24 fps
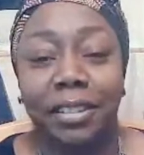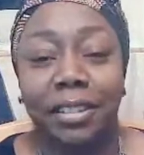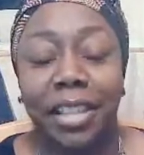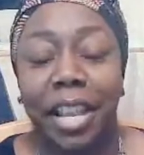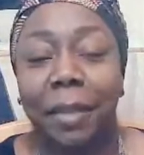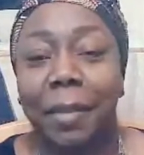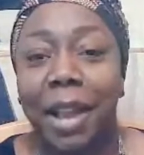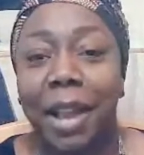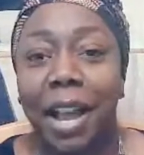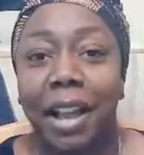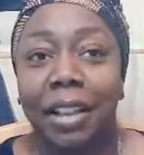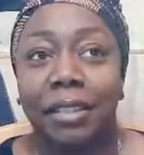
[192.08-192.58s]

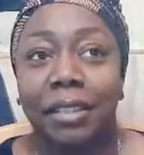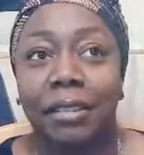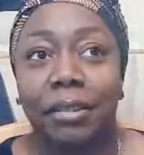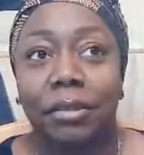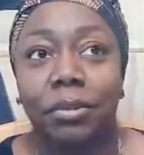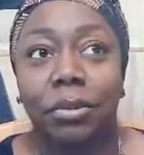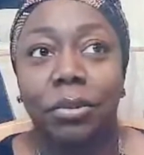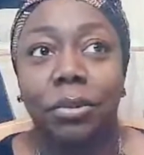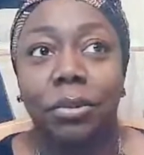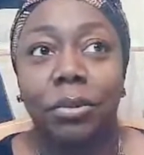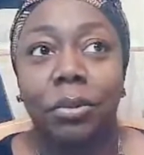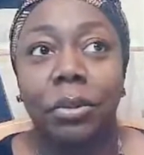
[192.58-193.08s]
same high
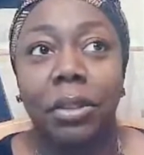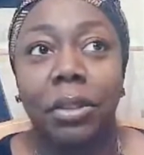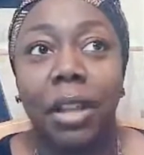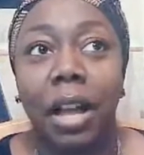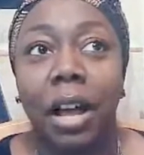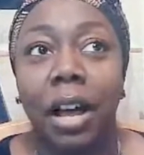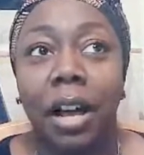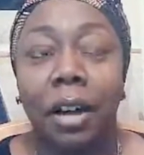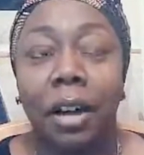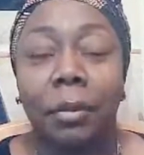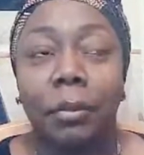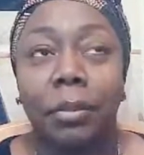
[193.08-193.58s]
school.
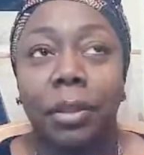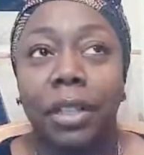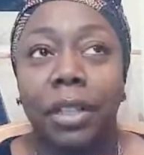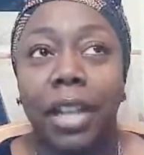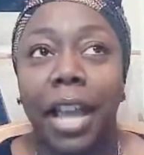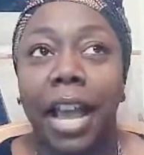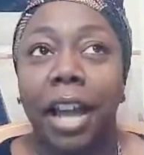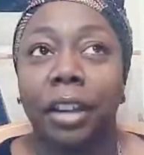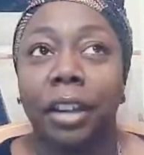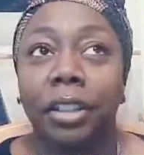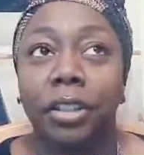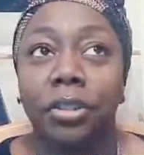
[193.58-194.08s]
But
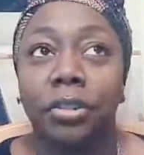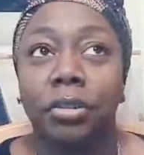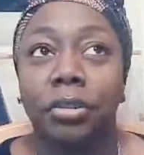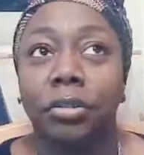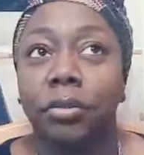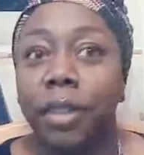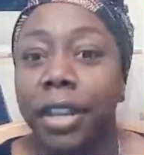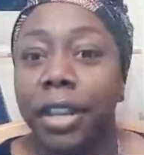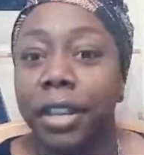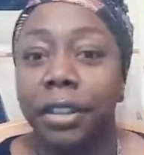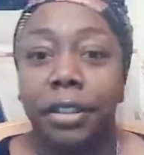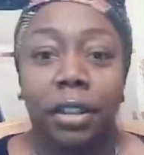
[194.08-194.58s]
how did
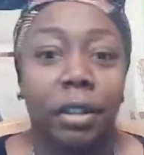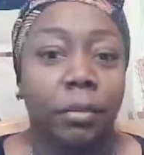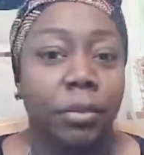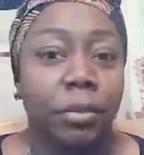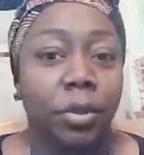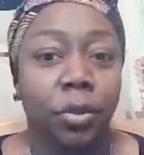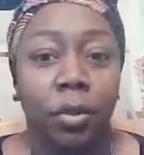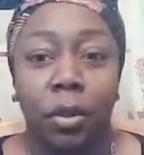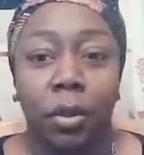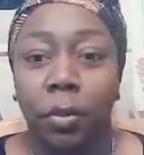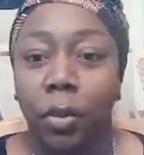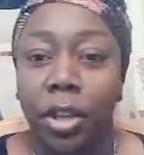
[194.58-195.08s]
you end up
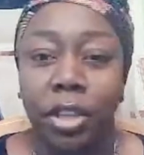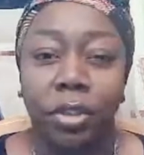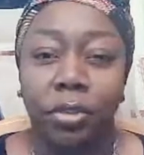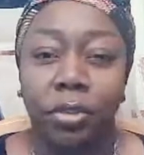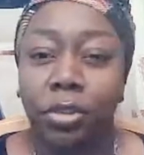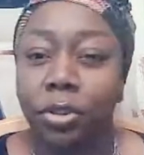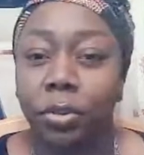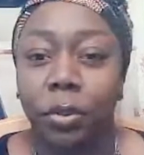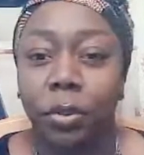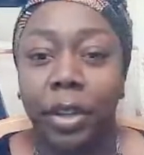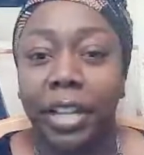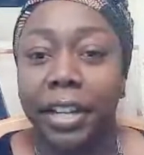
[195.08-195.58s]
doing what
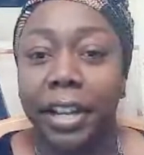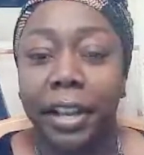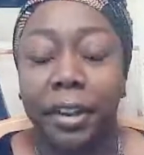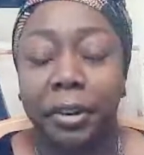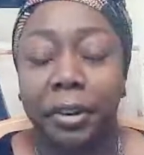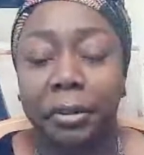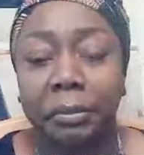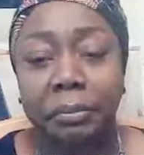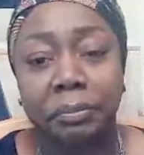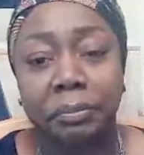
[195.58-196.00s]
you're doing now?